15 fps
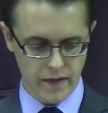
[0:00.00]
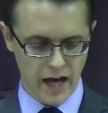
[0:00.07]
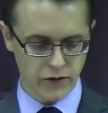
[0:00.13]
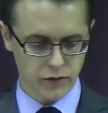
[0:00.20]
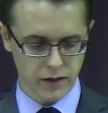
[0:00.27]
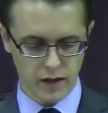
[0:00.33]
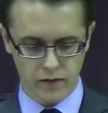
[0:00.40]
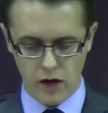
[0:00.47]

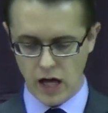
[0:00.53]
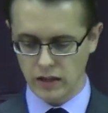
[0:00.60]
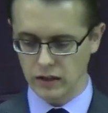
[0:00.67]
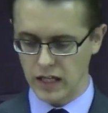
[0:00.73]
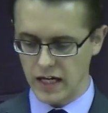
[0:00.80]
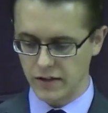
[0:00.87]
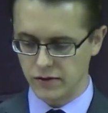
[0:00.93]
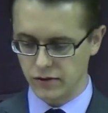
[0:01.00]
that train of thought
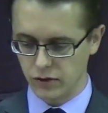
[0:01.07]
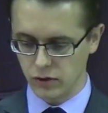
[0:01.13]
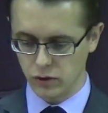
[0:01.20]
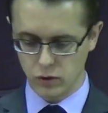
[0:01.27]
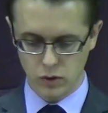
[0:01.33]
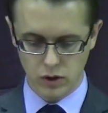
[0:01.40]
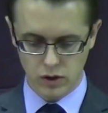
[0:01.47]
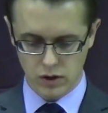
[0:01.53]
led
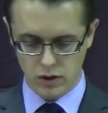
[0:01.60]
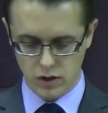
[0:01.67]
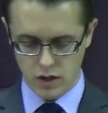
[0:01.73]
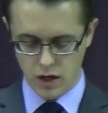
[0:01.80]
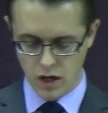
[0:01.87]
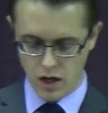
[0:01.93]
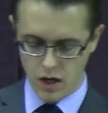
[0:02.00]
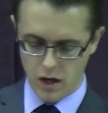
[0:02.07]
to,
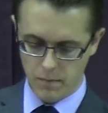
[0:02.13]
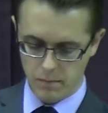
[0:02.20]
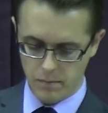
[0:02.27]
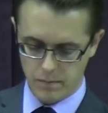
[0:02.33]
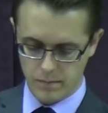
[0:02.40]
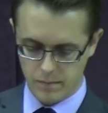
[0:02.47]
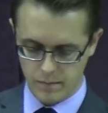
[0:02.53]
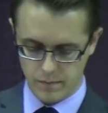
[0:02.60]
um,
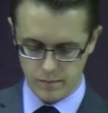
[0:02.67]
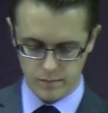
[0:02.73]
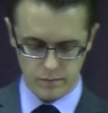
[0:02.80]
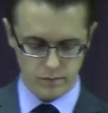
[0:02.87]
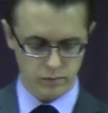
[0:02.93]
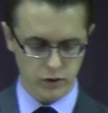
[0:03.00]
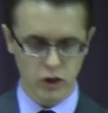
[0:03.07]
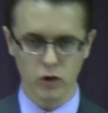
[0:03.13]

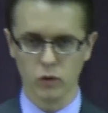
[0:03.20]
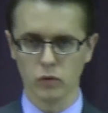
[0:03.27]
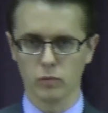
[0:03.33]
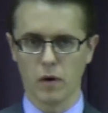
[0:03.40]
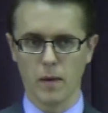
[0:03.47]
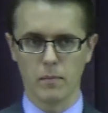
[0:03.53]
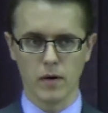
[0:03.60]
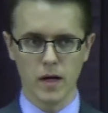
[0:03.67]
you know,
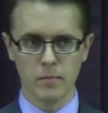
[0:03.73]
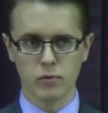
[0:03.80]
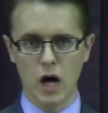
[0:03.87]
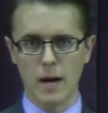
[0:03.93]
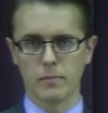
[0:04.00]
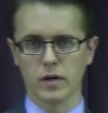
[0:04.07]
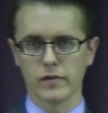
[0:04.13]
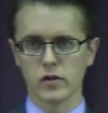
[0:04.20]

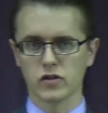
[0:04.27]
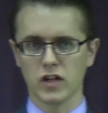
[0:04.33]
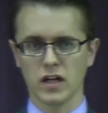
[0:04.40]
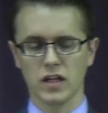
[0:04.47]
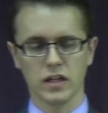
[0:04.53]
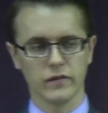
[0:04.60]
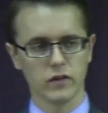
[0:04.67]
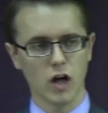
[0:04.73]
improper
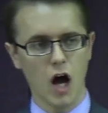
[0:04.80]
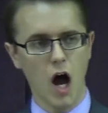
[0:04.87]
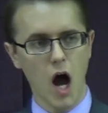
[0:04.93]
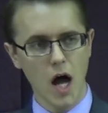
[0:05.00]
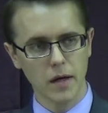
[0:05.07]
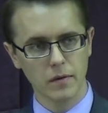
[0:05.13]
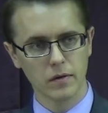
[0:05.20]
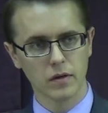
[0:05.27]
understanding of
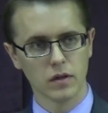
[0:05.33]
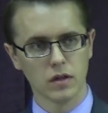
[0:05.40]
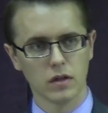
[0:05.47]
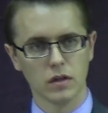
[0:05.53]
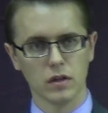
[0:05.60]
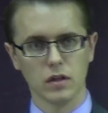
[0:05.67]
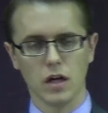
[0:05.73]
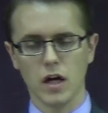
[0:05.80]
God,
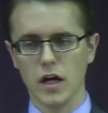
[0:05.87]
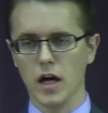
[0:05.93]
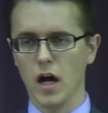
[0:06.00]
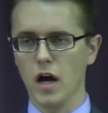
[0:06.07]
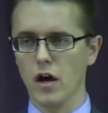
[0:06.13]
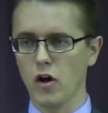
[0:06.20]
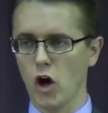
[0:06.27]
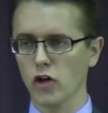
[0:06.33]

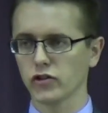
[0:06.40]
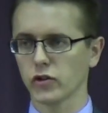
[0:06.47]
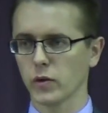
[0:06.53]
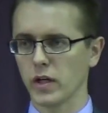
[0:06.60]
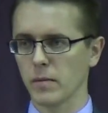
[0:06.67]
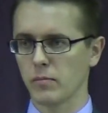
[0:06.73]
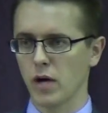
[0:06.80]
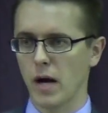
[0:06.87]
and also
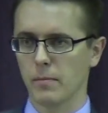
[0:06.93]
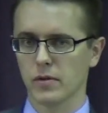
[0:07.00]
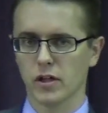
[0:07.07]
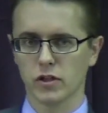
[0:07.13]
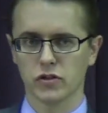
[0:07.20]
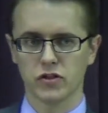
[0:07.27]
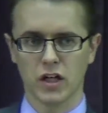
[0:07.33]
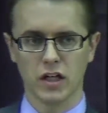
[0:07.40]
an improper
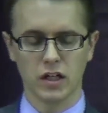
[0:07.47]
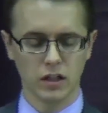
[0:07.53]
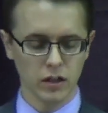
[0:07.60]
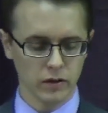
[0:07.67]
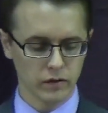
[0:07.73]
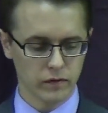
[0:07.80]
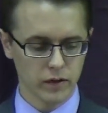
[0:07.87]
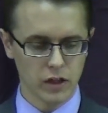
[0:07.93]

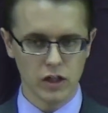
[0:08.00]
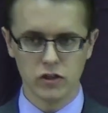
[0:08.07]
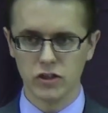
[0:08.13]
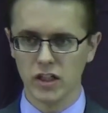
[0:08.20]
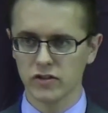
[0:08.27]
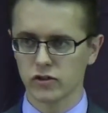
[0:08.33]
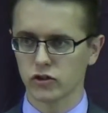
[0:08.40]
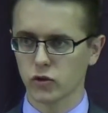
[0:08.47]
understanding of
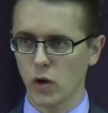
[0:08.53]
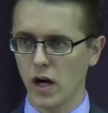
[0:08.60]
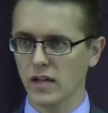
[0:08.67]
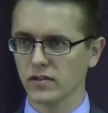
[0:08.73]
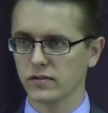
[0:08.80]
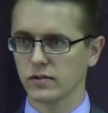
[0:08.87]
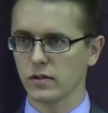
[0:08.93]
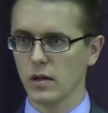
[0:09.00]
Jesus
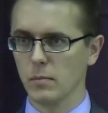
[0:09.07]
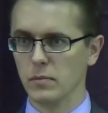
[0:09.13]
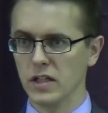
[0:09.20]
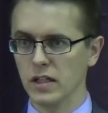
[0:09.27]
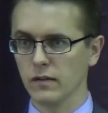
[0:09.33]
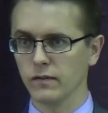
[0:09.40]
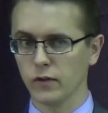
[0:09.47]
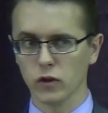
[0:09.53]
Christ
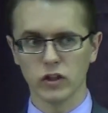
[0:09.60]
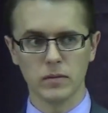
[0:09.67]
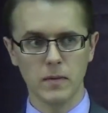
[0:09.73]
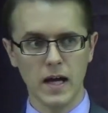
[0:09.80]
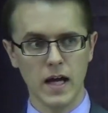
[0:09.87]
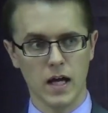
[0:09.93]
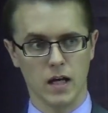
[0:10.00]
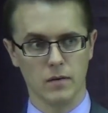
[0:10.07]
being fully
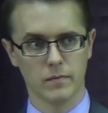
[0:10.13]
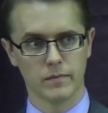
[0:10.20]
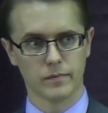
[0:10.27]
man.